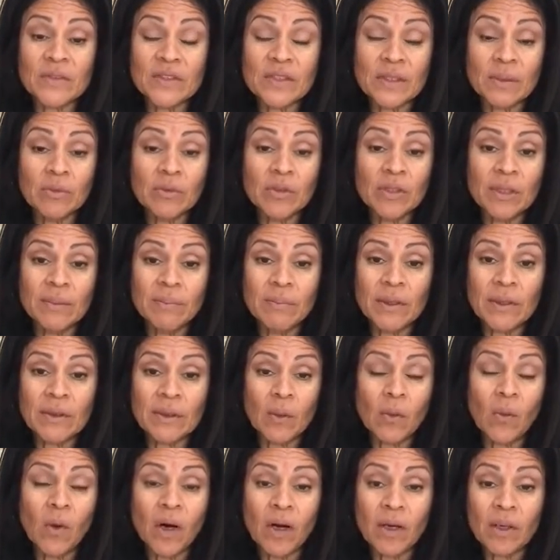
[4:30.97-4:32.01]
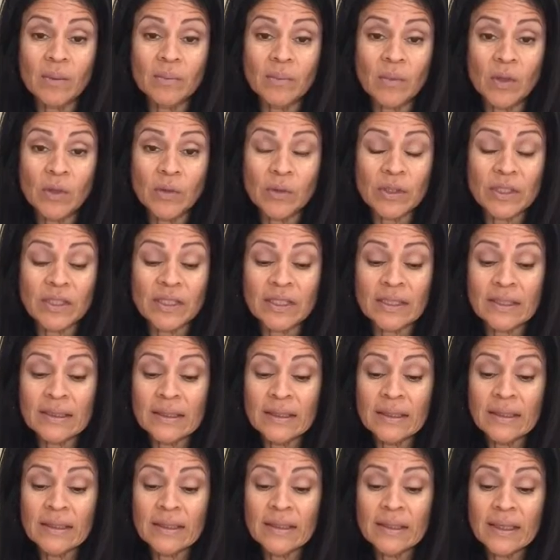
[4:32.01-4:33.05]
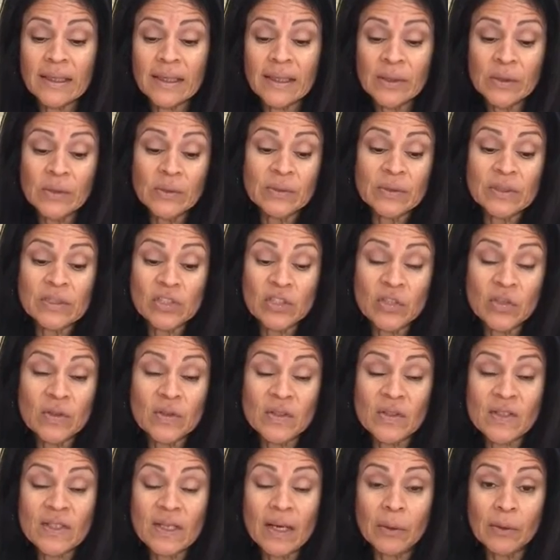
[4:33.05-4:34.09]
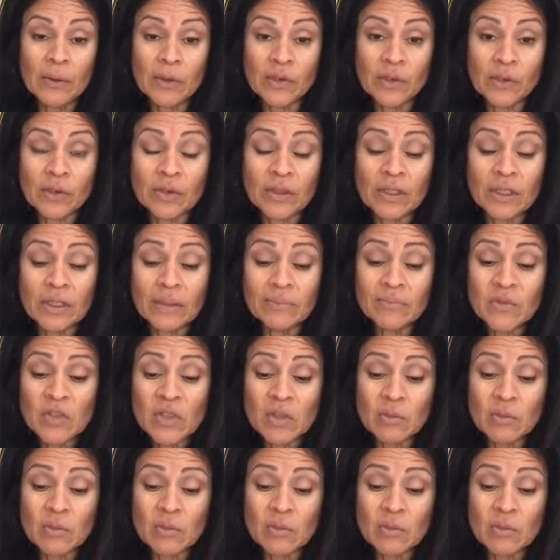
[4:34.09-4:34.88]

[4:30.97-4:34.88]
double up on the guacamole. I don't do the sour cream.